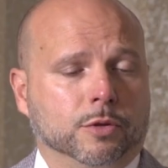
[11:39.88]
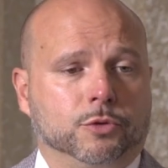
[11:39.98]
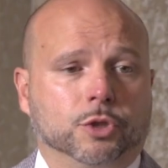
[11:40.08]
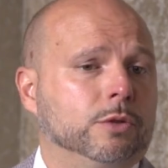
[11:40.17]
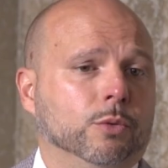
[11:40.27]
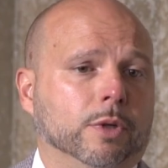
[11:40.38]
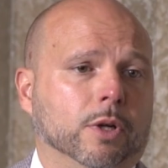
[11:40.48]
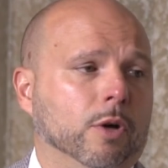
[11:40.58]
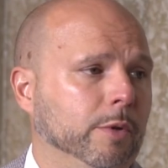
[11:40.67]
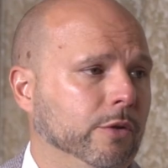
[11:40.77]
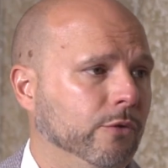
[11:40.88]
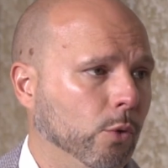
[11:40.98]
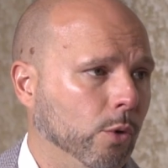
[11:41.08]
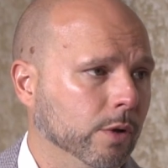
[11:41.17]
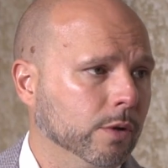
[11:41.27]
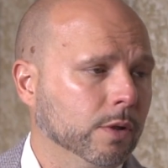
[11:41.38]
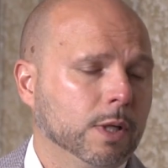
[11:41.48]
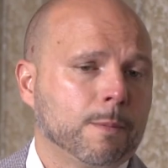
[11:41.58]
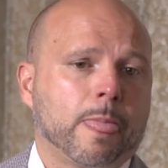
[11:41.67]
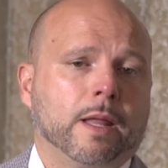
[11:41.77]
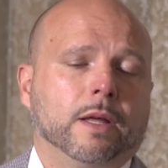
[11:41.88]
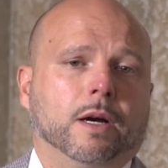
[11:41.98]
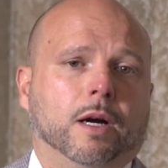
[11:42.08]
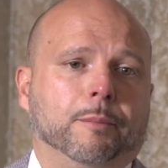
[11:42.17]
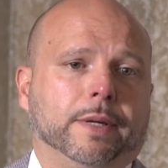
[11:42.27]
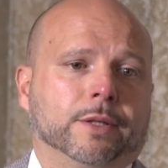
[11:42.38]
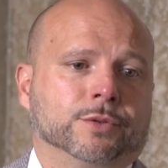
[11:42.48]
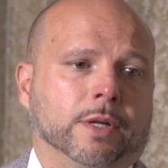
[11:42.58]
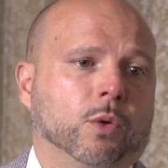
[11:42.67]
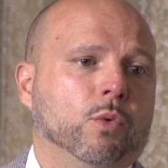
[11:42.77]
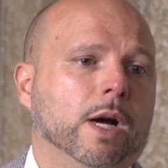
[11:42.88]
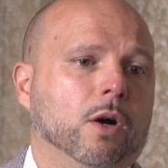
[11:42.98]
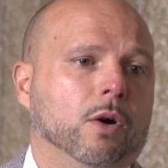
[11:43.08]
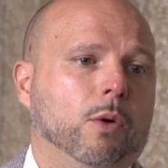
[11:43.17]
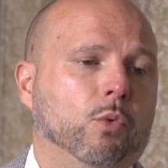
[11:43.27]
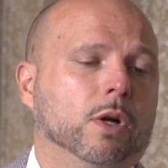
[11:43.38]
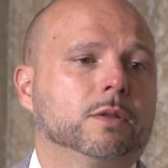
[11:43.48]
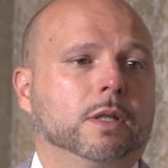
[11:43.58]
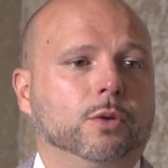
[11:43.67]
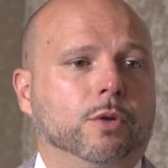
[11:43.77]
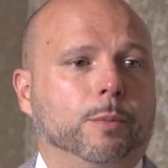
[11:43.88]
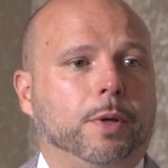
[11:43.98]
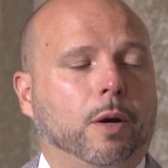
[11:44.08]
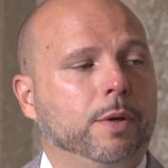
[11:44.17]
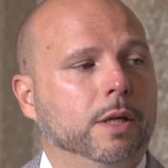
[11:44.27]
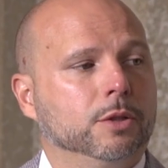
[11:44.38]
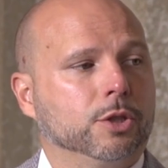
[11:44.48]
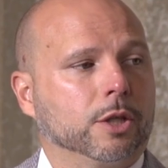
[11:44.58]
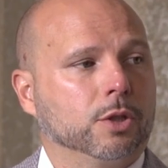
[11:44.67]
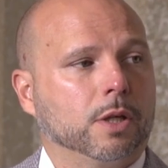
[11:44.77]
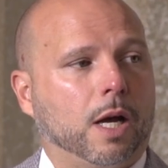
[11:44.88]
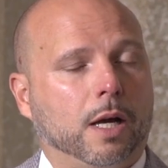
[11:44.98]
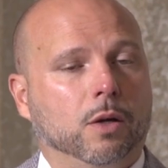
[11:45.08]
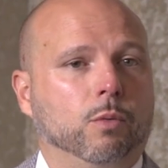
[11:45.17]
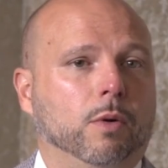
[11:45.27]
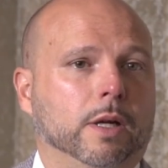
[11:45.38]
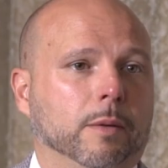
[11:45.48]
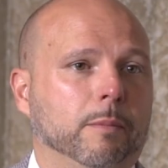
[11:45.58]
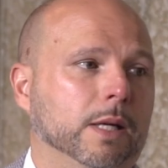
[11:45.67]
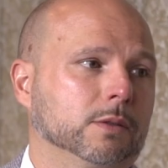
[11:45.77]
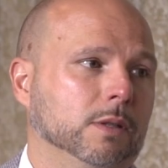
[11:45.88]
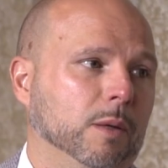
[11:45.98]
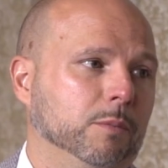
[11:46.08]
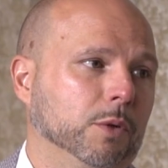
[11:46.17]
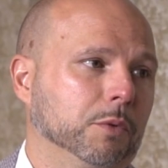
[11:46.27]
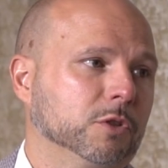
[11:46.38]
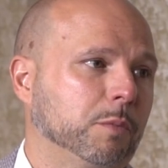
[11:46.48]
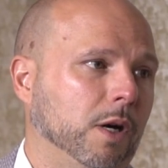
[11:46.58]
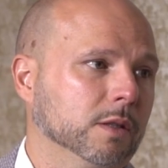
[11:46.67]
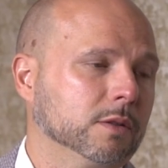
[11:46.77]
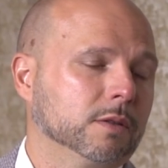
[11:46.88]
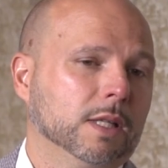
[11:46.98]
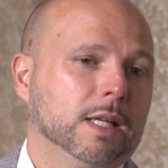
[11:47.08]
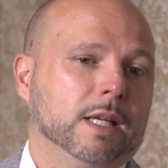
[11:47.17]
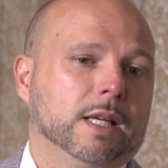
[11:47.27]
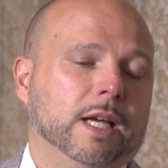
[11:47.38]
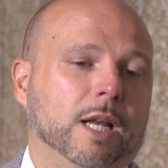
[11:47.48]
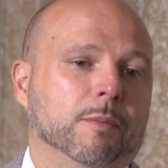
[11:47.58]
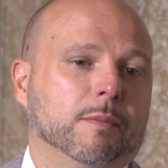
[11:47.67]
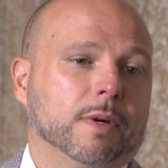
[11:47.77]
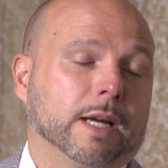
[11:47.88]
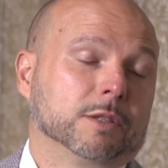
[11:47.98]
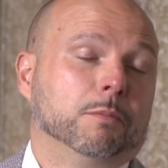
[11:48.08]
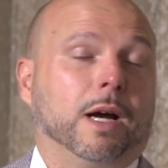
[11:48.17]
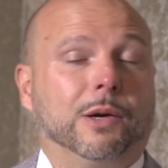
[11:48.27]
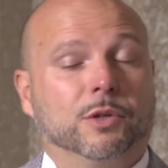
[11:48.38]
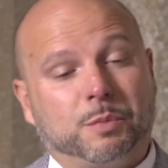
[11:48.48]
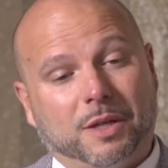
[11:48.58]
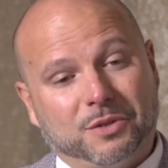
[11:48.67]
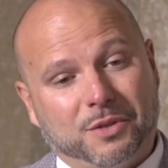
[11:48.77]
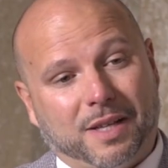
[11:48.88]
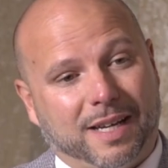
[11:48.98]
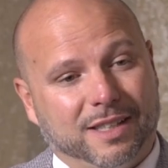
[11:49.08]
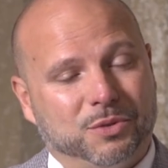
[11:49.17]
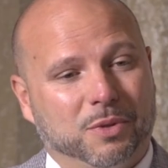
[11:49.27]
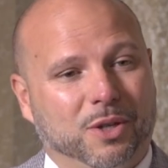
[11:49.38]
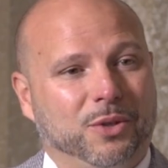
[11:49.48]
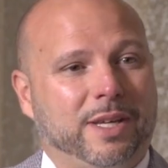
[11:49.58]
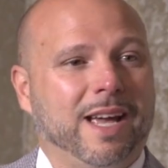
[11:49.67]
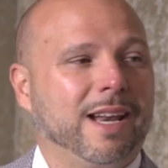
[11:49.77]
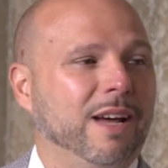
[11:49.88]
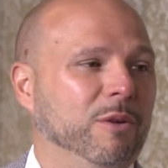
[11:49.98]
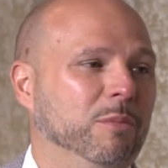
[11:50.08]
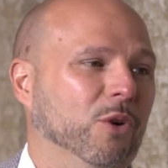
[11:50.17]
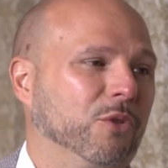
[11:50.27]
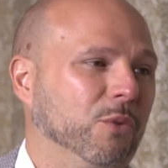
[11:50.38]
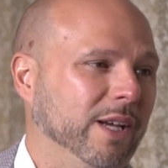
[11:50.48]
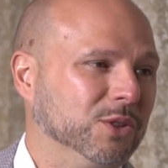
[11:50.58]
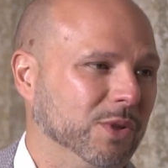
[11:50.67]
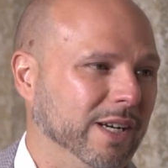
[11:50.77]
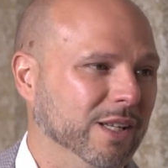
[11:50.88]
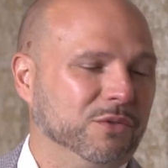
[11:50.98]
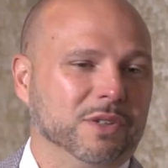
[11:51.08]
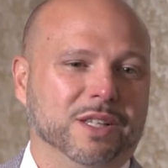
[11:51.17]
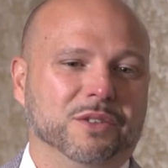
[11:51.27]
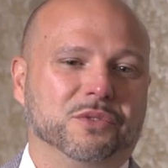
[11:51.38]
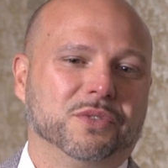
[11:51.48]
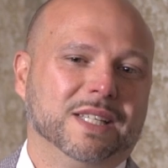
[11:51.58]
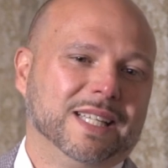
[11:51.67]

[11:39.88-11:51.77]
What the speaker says: of just doing it all before because they're like, well, once I do the PRP injection, I don't want to mess up the response. Yeah. And I guess my response to that is, well, you can't have it both ways, right? If